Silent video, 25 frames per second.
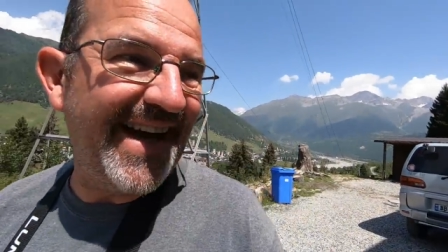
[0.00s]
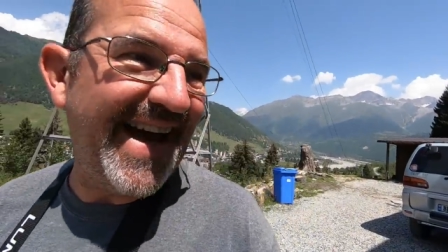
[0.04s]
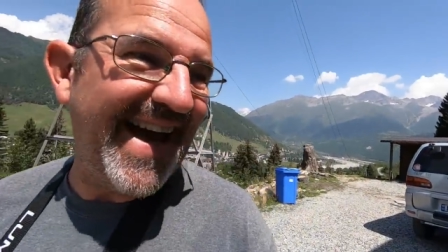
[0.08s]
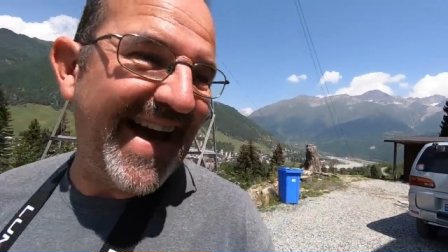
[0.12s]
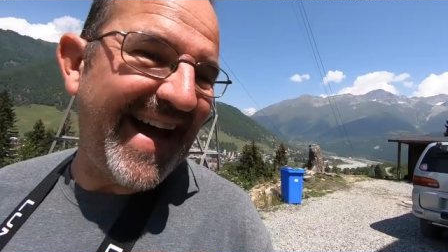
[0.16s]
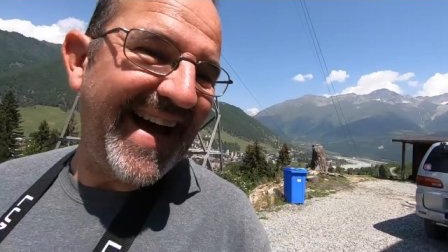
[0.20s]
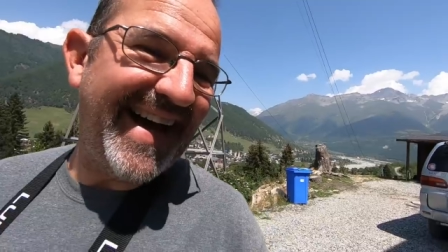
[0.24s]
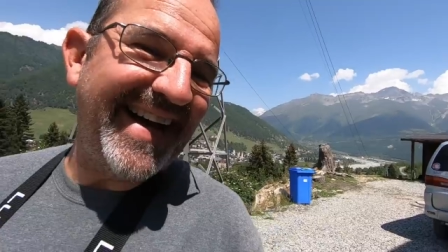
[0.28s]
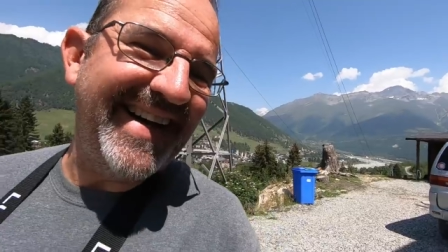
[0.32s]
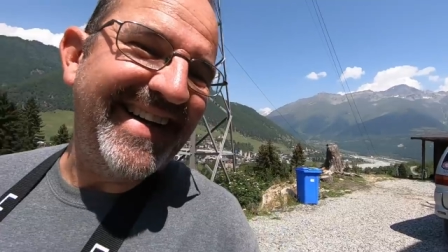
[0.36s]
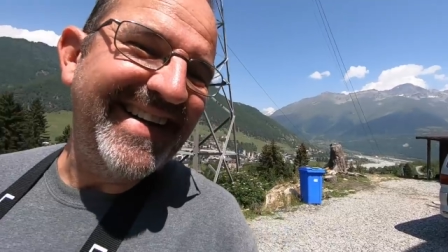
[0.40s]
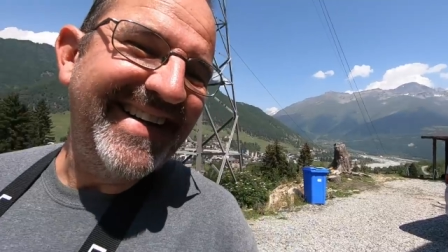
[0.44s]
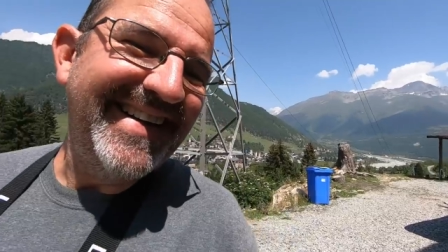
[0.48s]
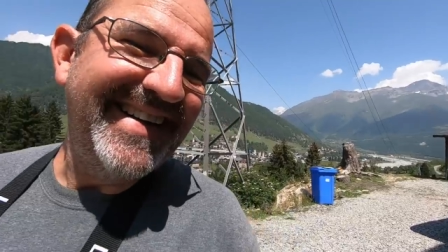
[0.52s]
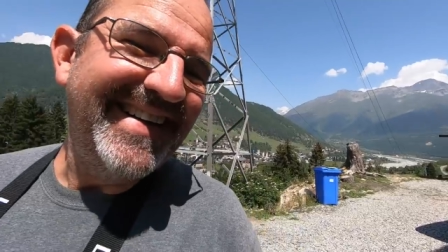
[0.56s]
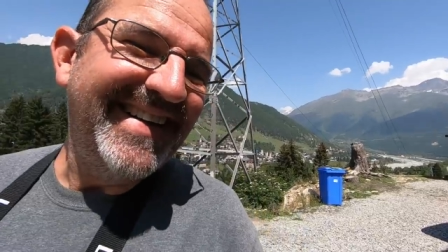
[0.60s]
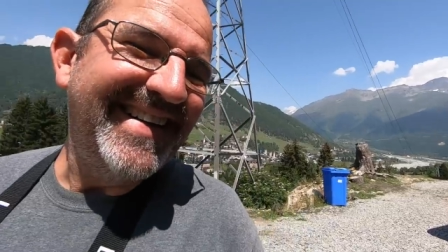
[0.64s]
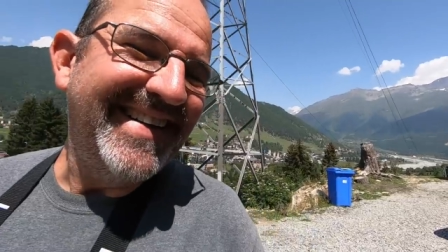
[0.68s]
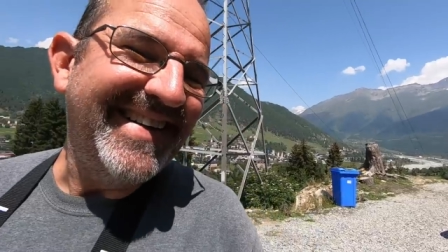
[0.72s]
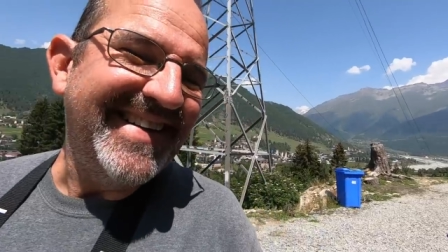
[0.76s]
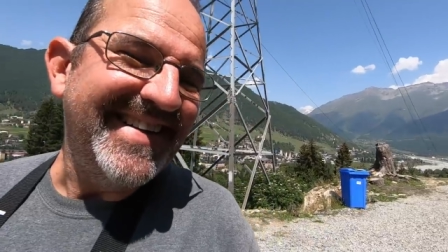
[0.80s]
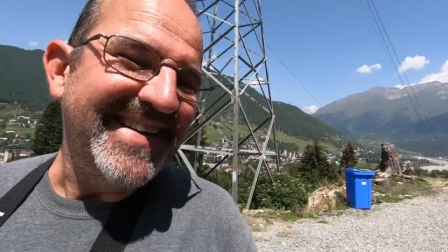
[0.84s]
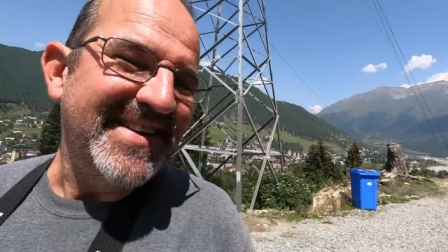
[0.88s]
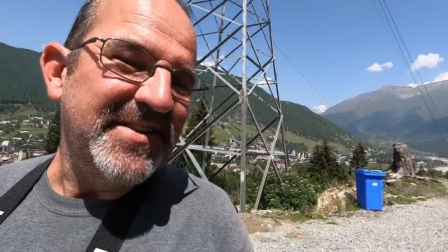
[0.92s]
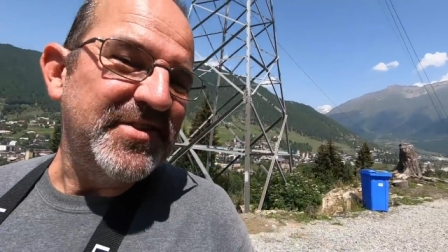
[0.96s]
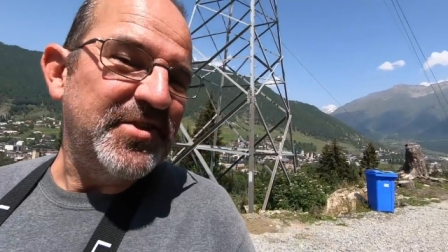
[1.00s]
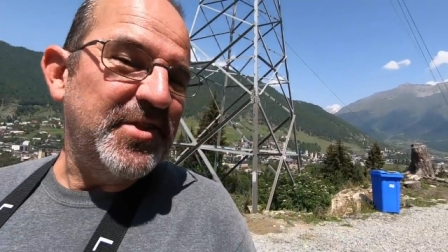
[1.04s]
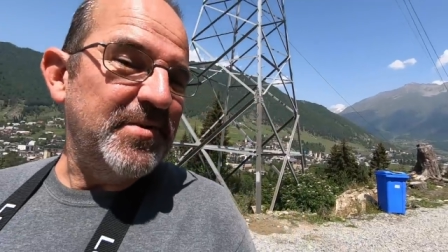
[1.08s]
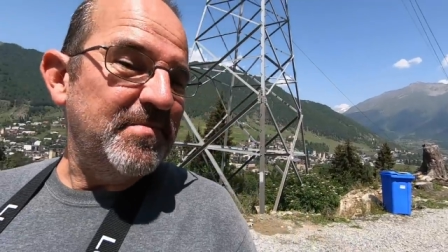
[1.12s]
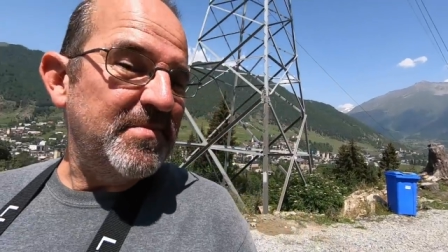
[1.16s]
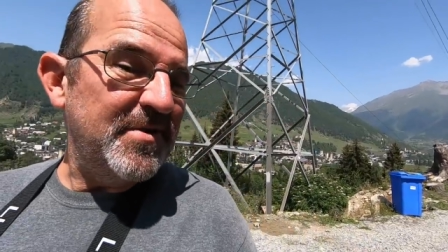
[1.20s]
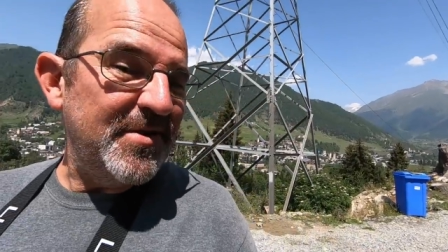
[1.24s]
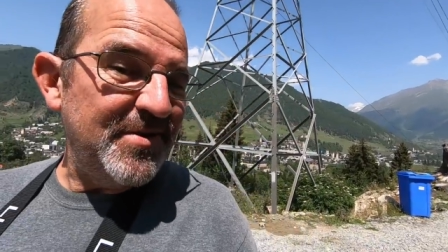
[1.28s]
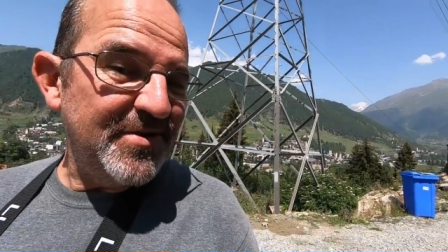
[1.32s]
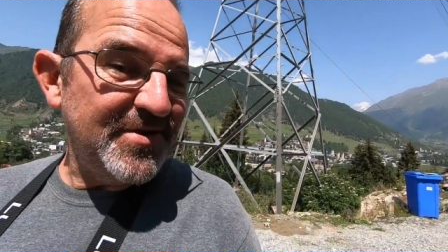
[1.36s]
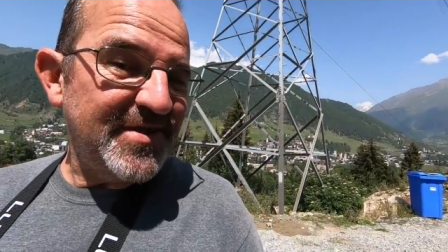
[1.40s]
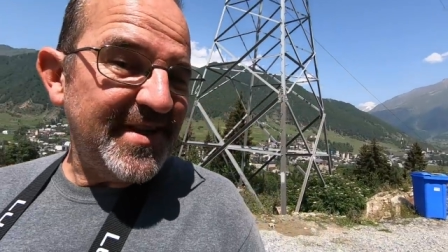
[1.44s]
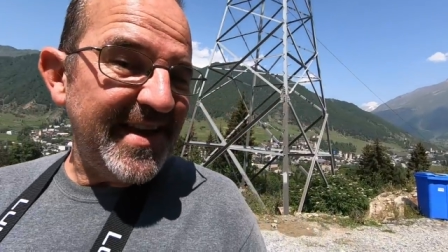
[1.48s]
at the
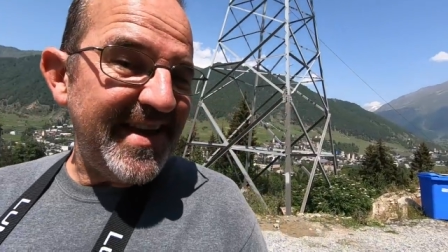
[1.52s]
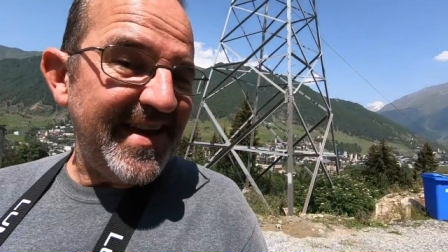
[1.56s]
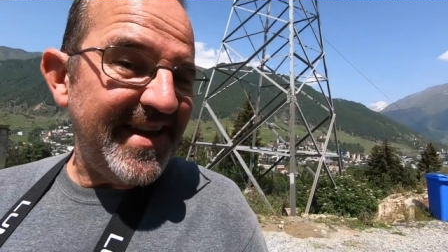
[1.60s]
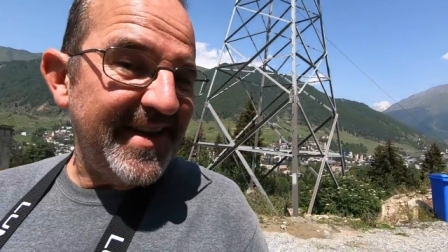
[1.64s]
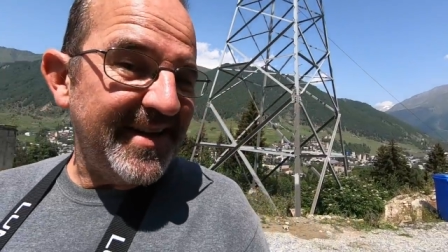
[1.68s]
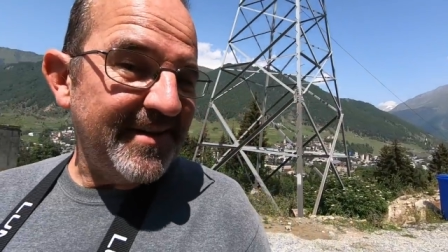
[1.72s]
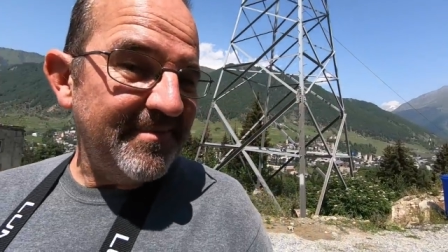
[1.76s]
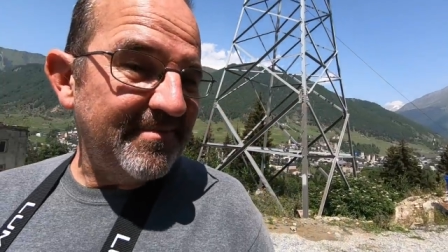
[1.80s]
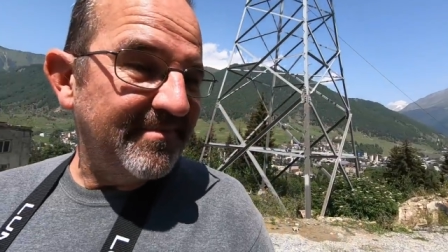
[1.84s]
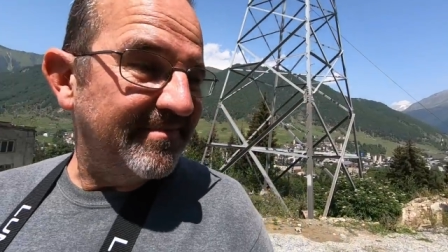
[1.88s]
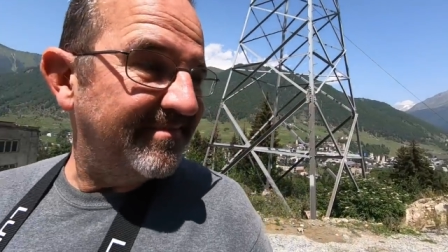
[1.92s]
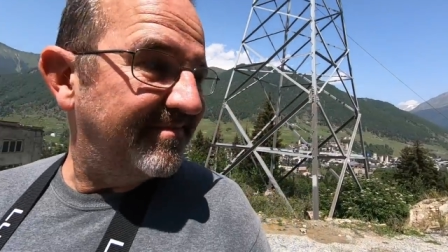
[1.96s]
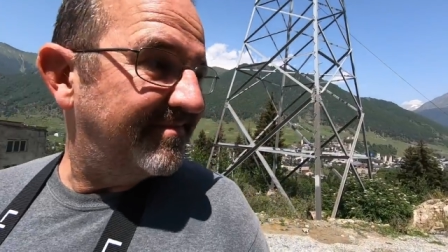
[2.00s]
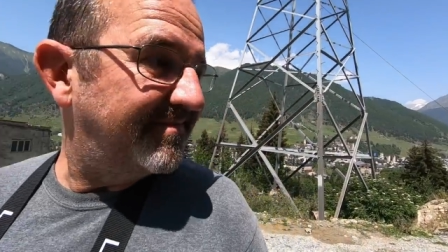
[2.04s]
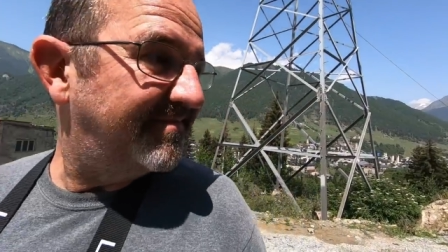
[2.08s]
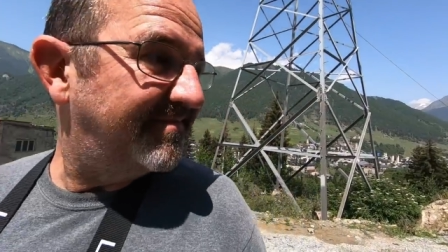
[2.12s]
museum